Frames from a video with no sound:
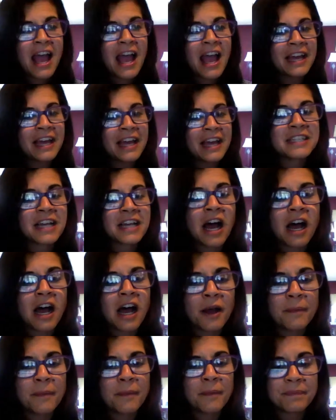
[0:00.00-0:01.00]
And,
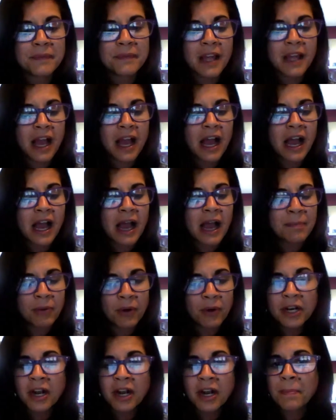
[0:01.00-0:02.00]
um, I
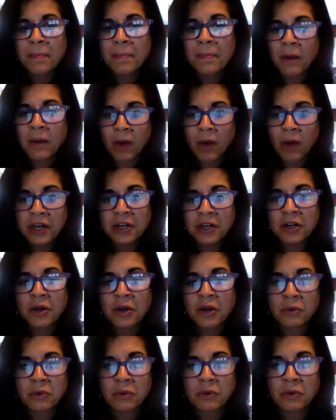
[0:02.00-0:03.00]
put it up and I wanted to
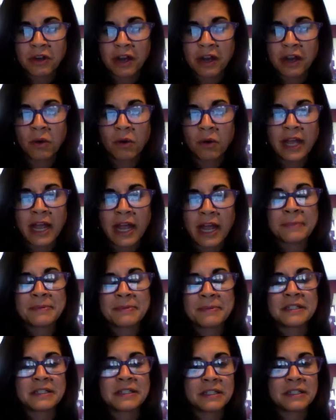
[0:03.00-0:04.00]
know who tried cold
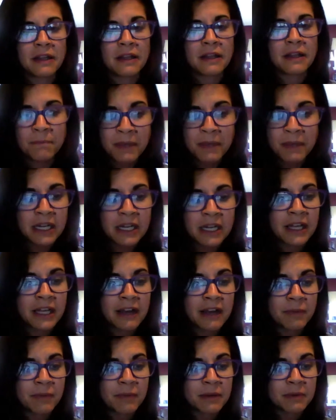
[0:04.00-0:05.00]
caps and immediately
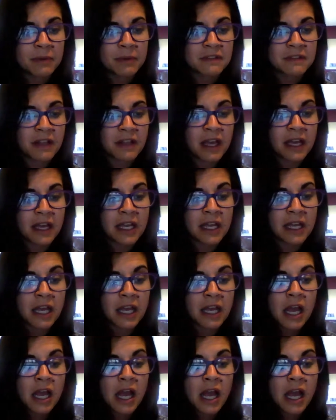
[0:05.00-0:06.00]
everybody was like,
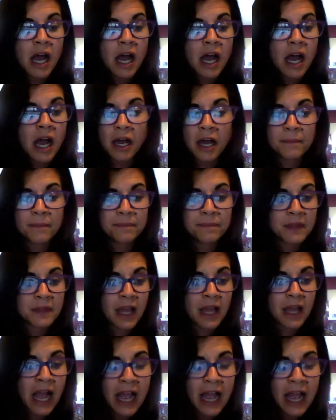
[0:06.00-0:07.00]
um,
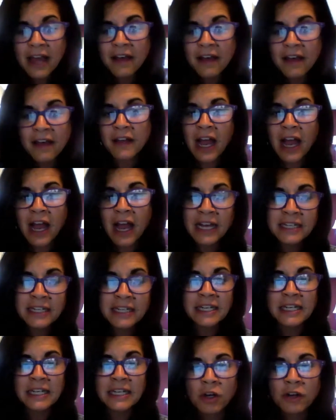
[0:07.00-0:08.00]
I have it. I
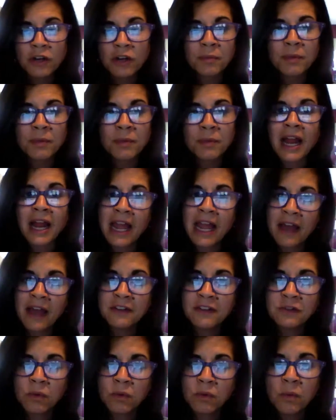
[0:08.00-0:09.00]
did. It worked for I had
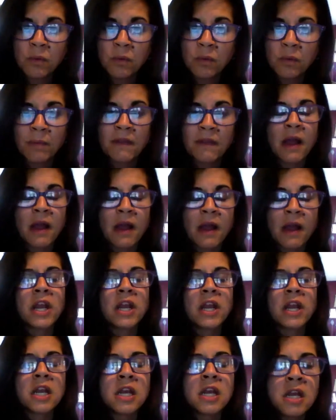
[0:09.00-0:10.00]
this one woman that
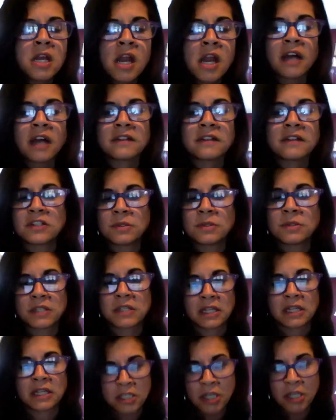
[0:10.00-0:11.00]
went nuts. She was
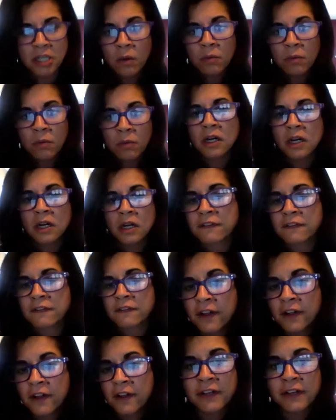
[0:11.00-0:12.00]
like, they don't work. They're
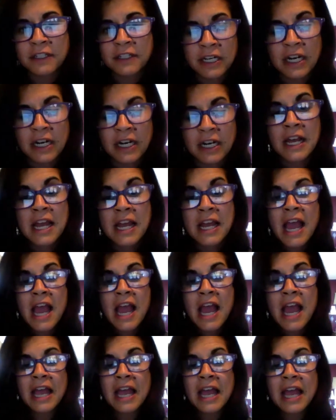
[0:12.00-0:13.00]
full of it. Da, da, da.
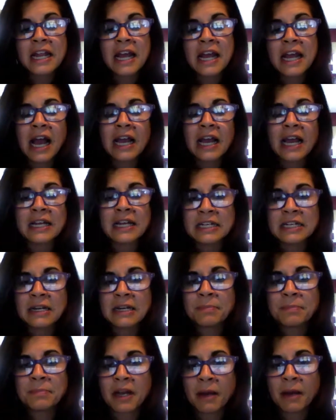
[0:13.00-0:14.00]
And I ended
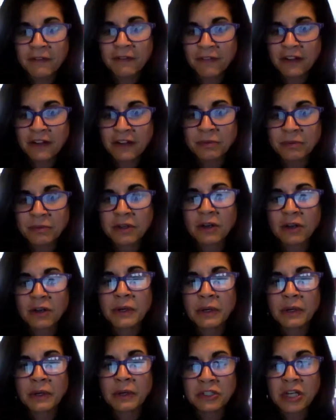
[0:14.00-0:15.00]
up becoming friends with her and
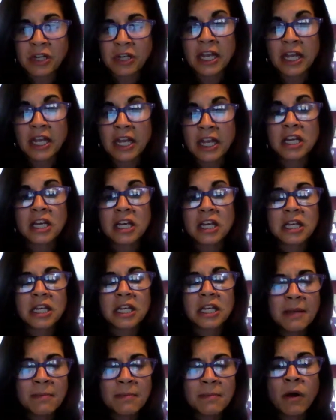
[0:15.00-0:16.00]
we were talking.
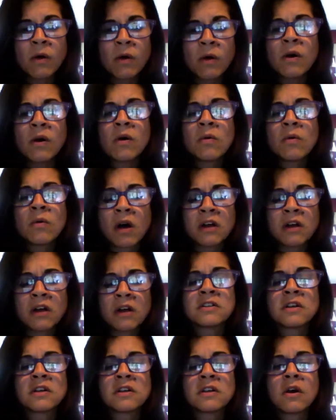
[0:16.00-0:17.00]
Chemo
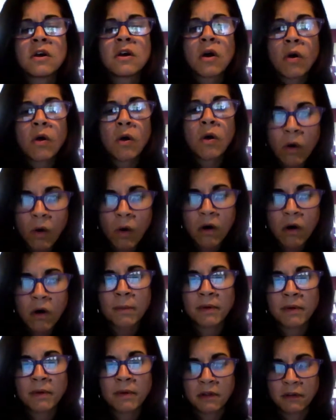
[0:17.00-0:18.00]
was
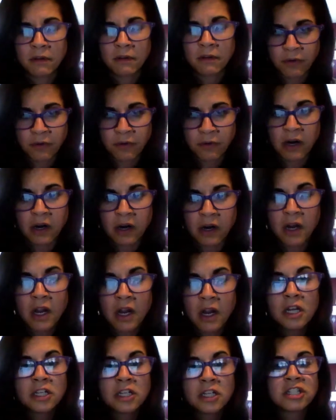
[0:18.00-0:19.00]
horrible for her.
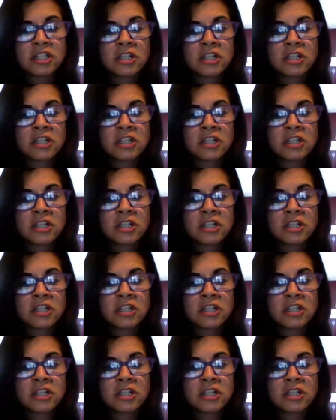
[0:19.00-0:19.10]
Right.